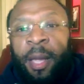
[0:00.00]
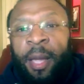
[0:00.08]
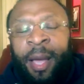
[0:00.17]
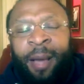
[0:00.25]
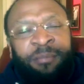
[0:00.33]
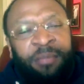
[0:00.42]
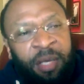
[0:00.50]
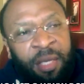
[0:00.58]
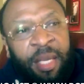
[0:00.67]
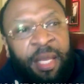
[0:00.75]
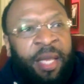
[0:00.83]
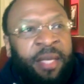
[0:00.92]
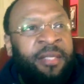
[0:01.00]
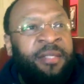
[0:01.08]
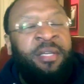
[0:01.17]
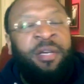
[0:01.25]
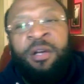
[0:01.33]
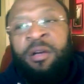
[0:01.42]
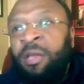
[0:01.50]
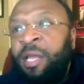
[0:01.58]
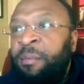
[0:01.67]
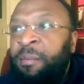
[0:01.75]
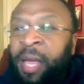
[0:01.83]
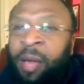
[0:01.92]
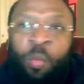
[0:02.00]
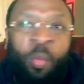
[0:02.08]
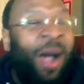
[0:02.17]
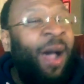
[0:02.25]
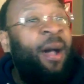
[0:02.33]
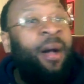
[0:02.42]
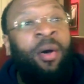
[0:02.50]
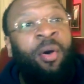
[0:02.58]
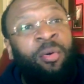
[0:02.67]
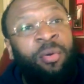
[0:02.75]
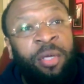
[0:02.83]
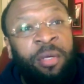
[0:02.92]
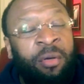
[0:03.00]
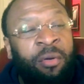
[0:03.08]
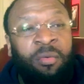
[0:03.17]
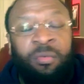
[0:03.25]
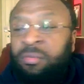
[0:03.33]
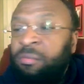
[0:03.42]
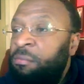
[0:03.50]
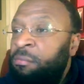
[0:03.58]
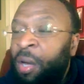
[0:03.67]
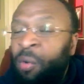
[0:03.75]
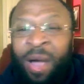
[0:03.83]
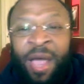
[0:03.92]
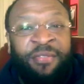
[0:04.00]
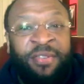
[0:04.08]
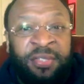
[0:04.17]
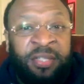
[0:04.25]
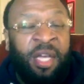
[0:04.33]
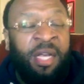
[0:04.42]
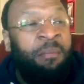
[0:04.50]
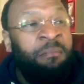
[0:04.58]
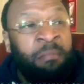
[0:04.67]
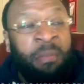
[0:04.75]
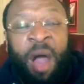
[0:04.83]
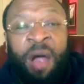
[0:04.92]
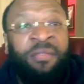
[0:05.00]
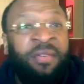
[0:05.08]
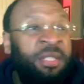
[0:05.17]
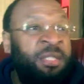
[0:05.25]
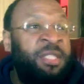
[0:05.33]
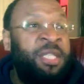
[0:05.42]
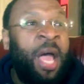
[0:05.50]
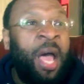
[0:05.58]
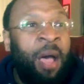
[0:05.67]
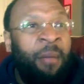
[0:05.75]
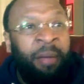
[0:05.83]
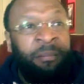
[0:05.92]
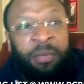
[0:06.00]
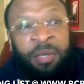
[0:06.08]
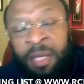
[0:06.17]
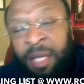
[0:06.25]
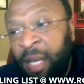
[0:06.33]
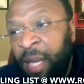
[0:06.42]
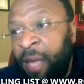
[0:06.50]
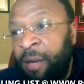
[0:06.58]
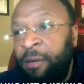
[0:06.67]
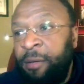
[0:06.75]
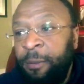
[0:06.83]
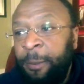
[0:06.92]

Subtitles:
I'm looking at this girl and I'm like, wow, you know, my wife has done a marvelous job. I'm looking at her.